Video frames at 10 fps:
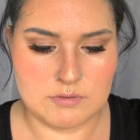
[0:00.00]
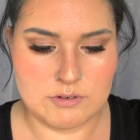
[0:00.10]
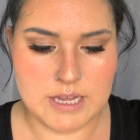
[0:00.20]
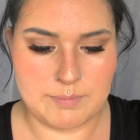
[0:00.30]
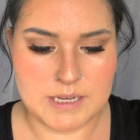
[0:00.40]

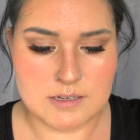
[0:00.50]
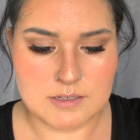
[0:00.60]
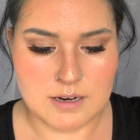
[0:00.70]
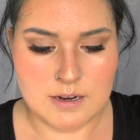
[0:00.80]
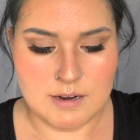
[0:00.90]
through that
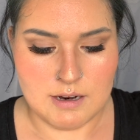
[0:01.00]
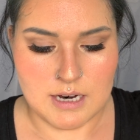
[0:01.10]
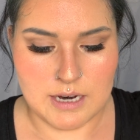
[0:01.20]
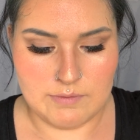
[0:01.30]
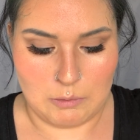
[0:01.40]
piece,
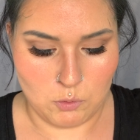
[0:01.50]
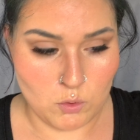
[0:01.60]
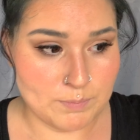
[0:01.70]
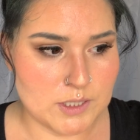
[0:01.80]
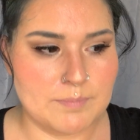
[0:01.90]
and
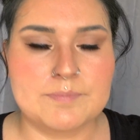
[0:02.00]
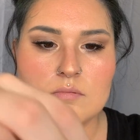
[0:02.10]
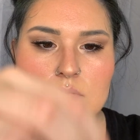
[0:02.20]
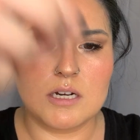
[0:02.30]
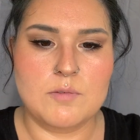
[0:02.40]
oops,
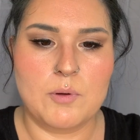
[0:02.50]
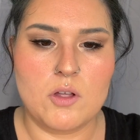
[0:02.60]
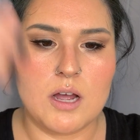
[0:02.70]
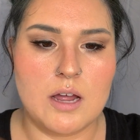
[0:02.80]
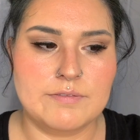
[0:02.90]
then you pull
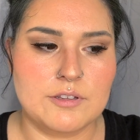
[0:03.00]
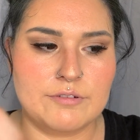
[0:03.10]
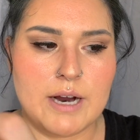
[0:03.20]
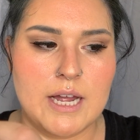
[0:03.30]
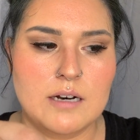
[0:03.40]
it off the
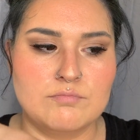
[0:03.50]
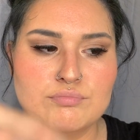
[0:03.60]
thread,